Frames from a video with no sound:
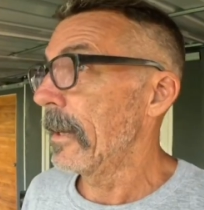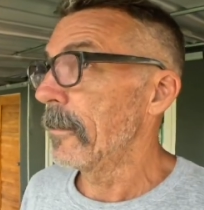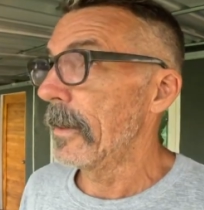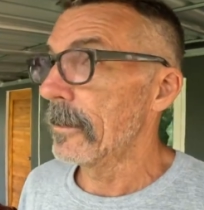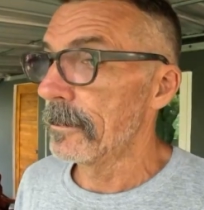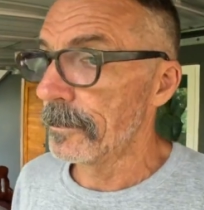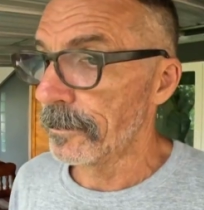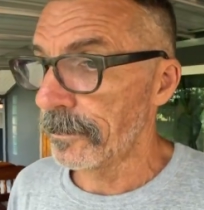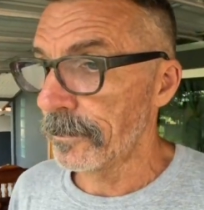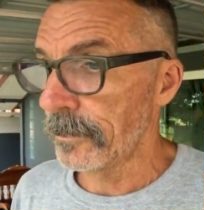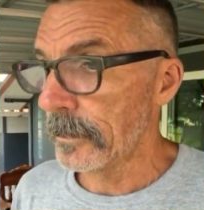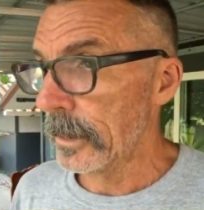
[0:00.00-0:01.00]
yeah, man.
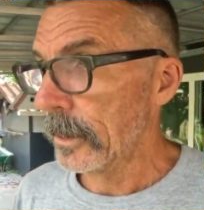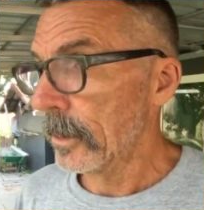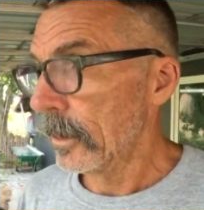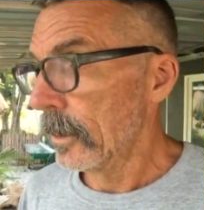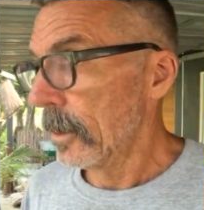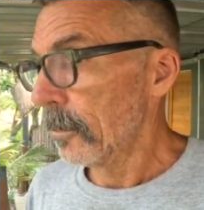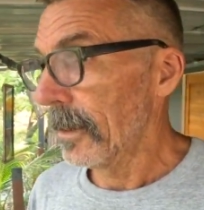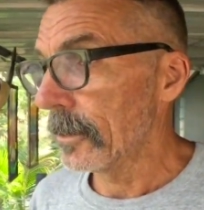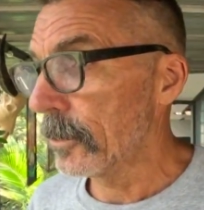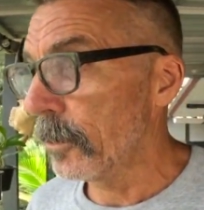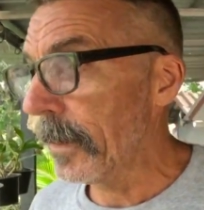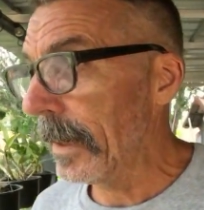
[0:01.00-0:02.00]

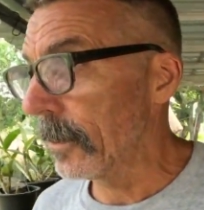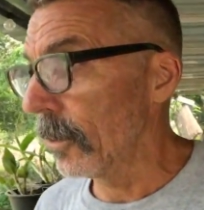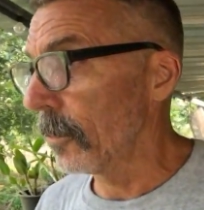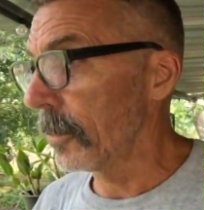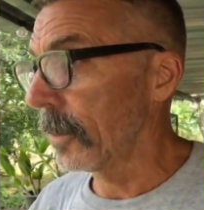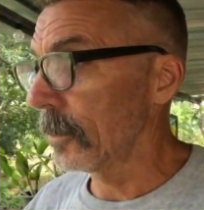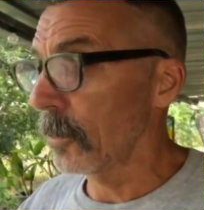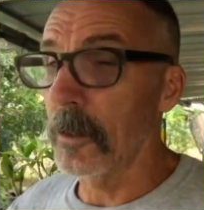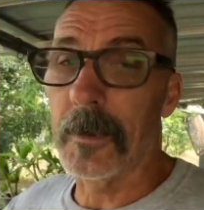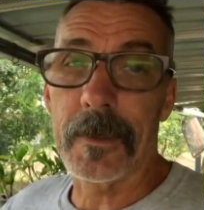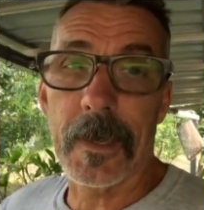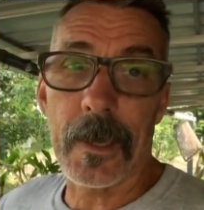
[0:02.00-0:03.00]
But too bad though, because we're
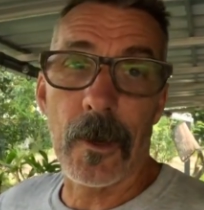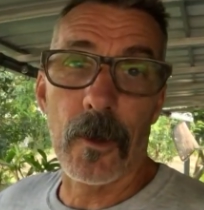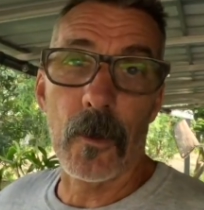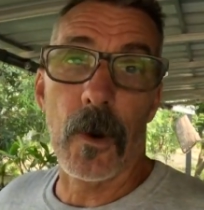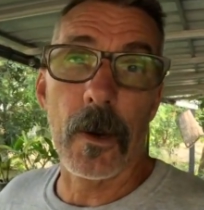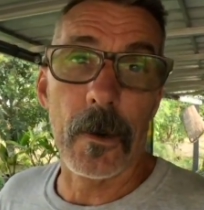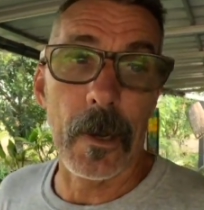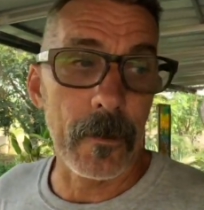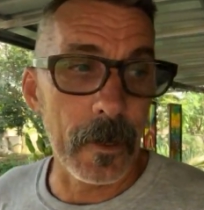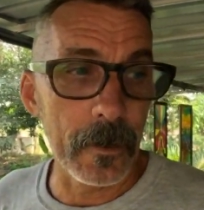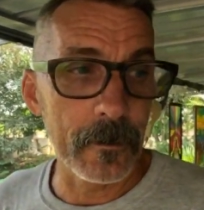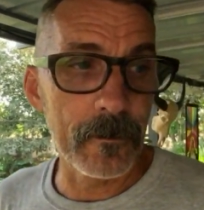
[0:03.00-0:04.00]
going to be taking all the water
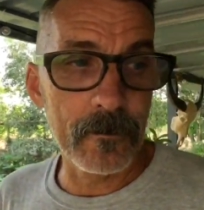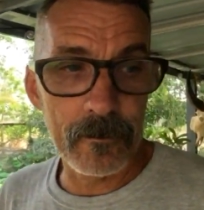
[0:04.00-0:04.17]
out, right?